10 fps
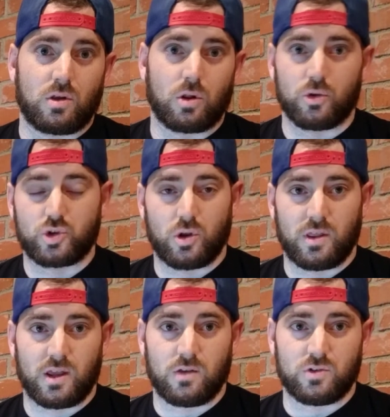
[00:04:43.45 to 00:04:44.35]
closer to
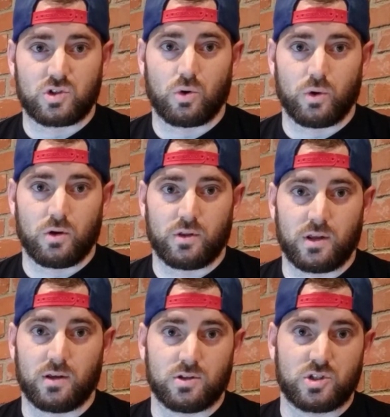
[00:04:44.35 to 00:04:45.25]
the end of his career
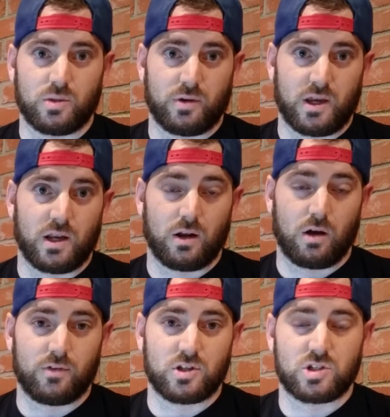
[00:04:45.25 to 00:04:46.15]
than he is the beginning,
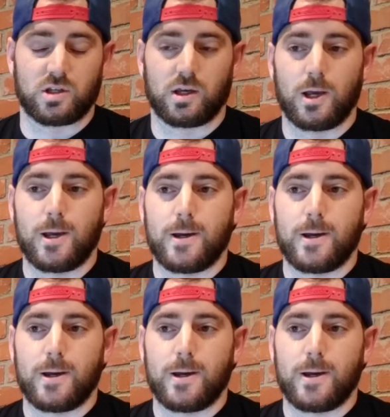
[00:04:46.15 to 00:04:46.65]
obviously.